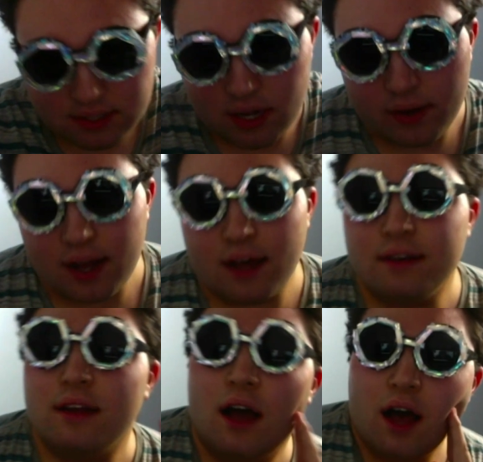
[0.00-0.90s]
going on
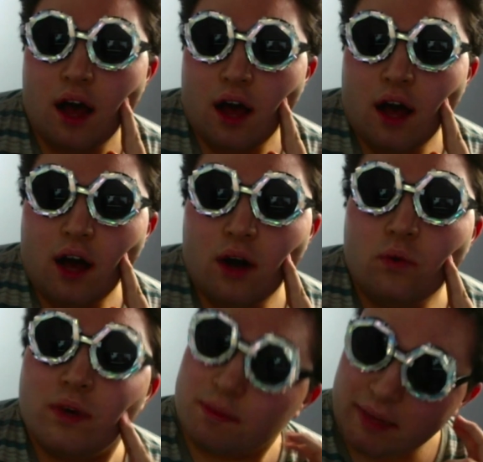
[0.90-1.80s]

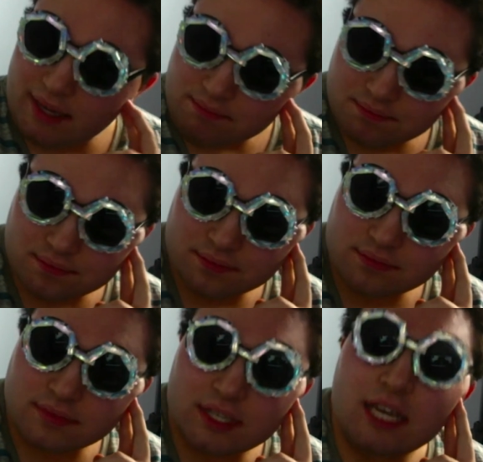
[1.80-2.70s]
with me,
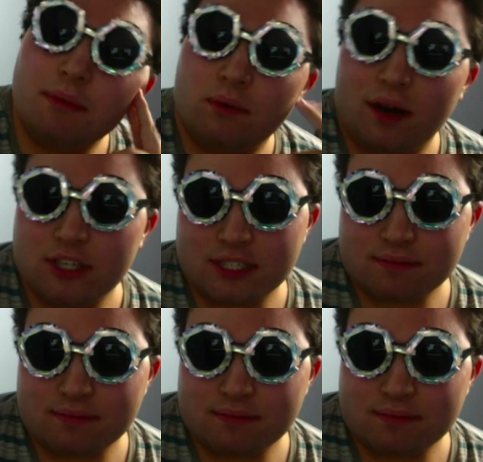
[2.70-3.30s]
keep on watching.